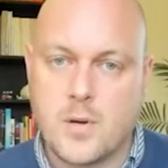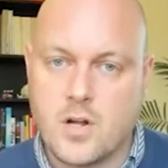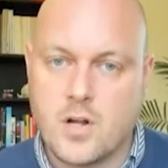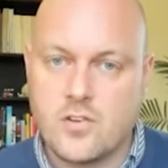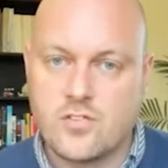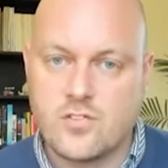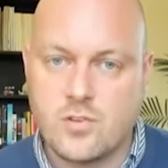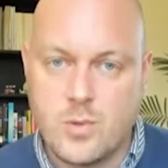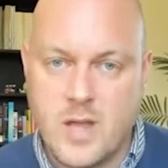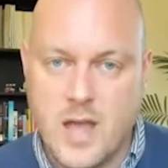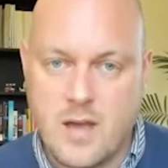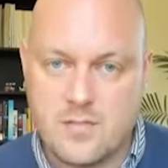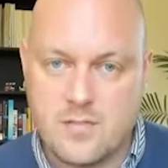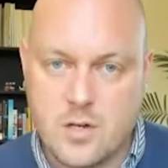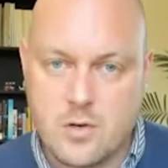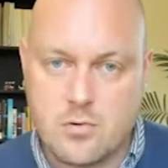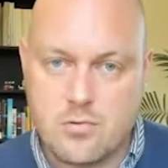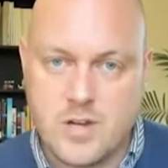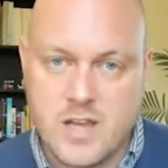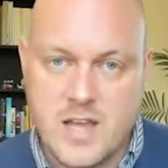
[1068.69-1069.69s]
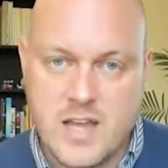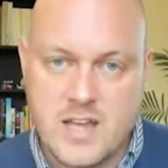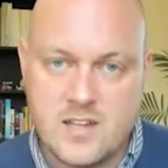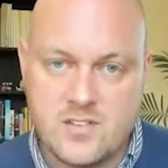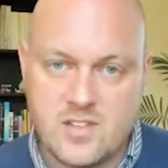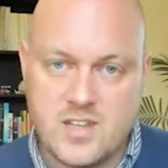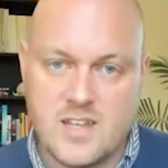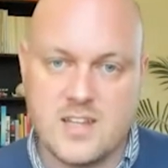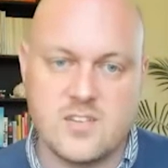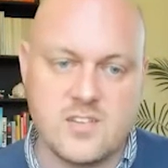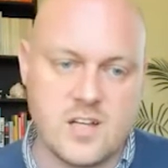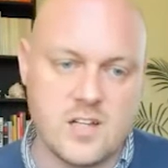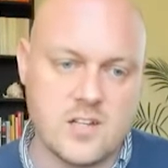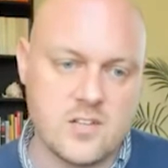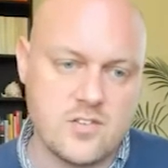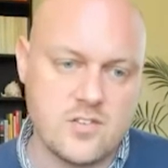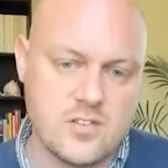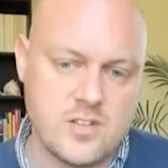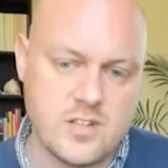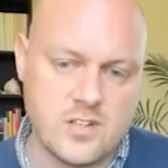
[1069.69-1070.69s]
But also we have to create
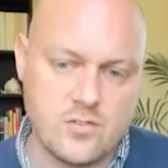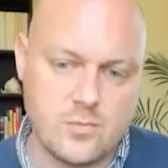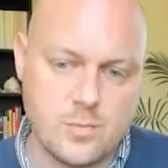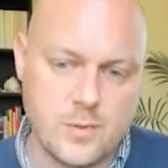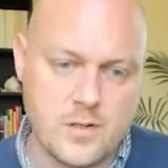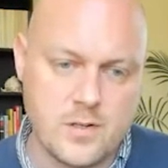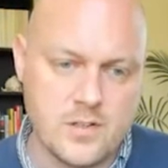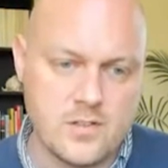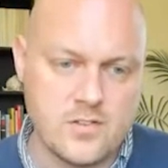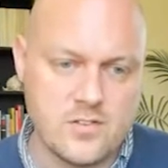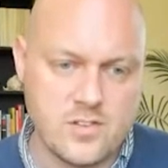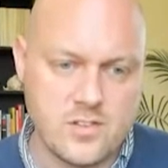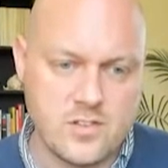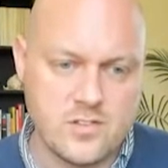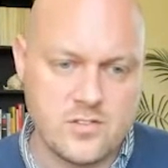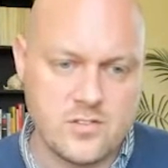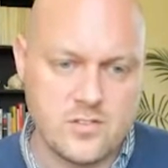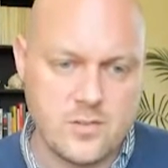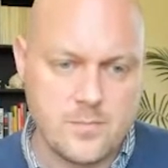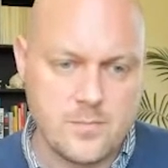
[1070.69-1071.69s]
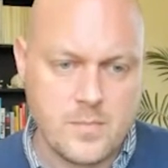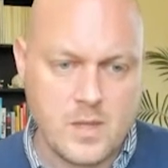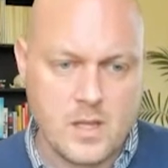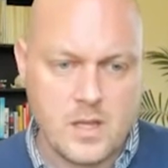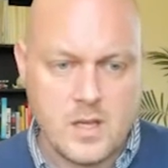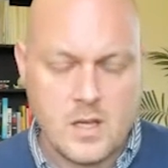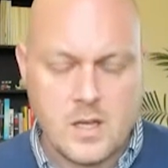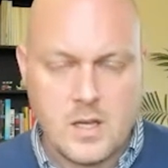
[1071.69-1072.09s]
intelligent experiences.